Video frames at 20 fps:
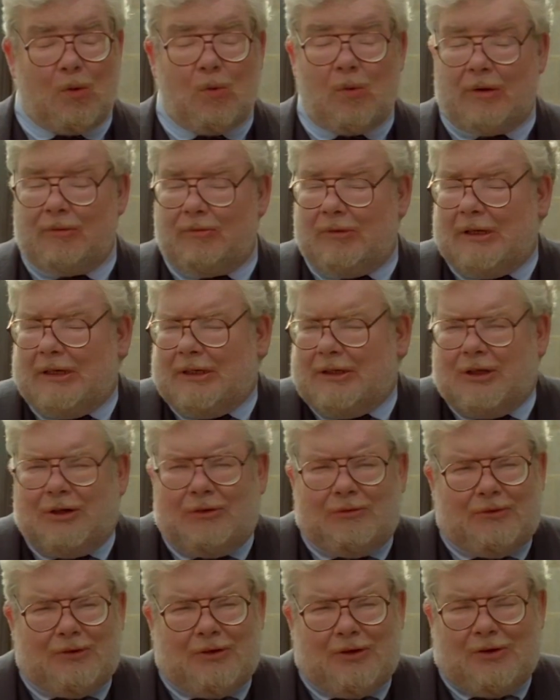I really
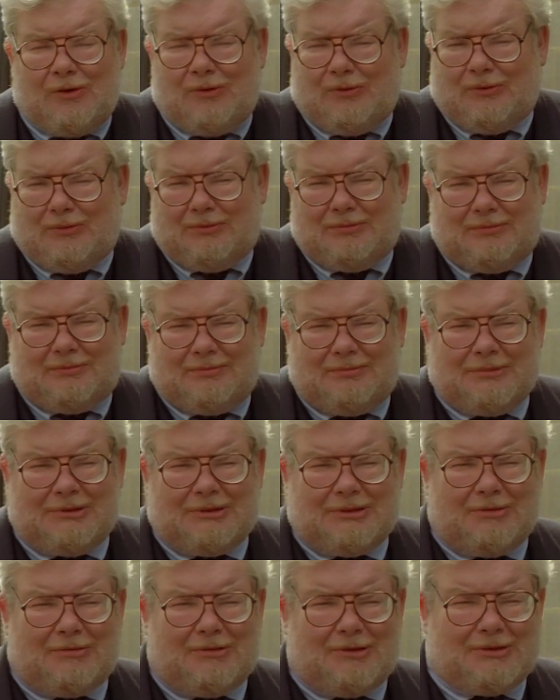don't know,
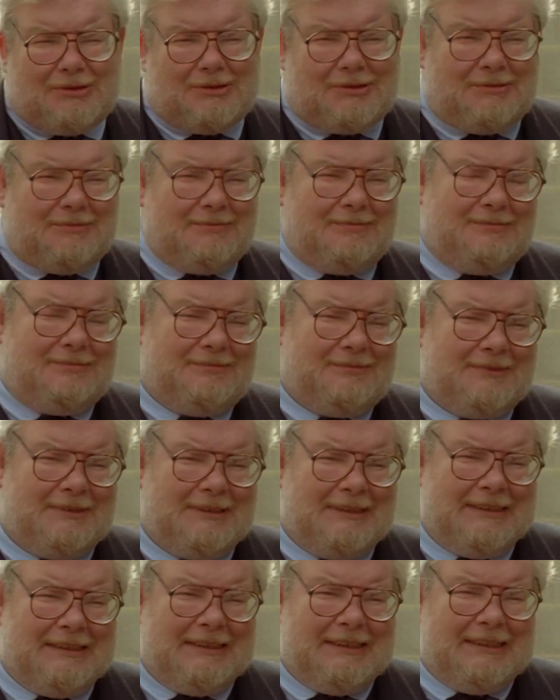Mr. Rosten.
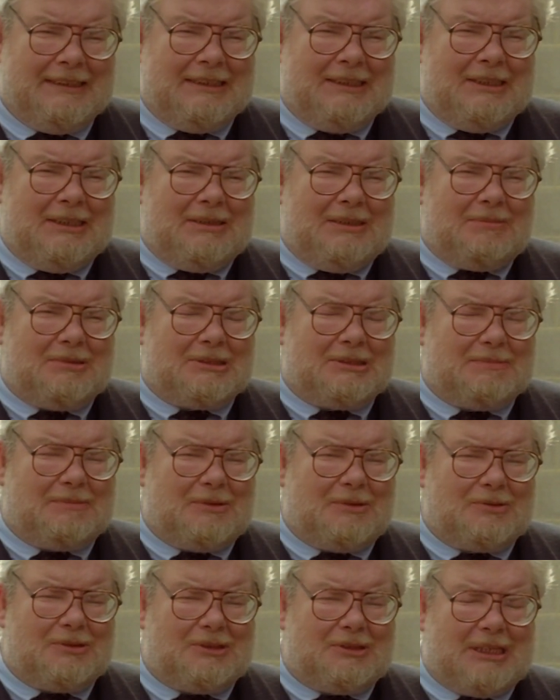But
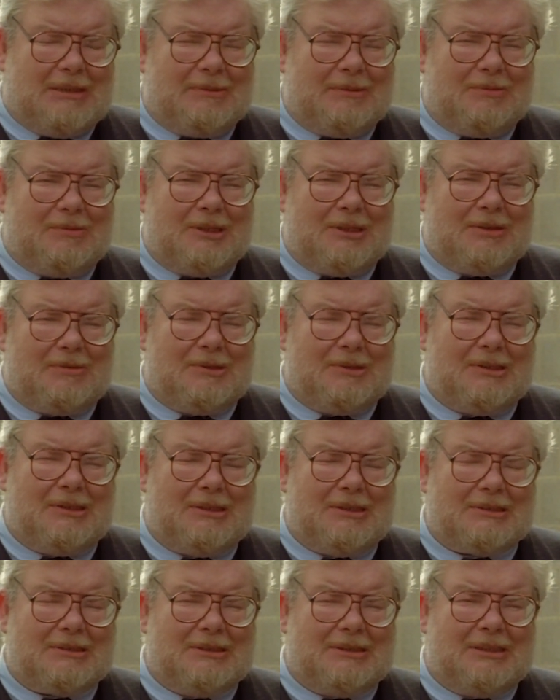suppose you tell me where you were
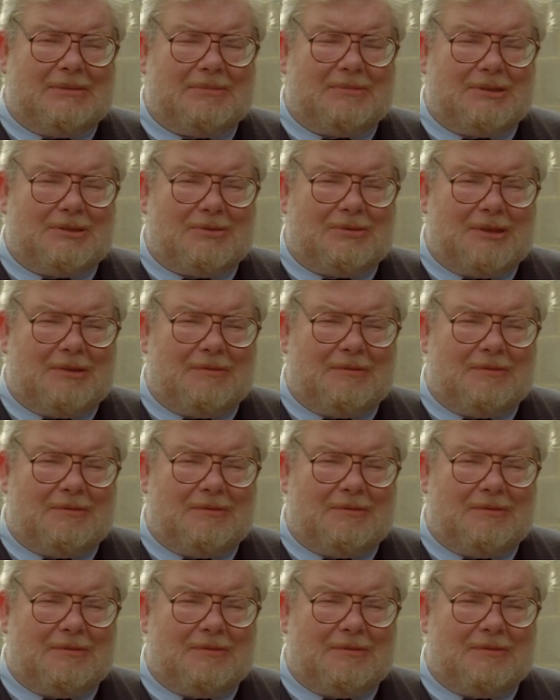last night between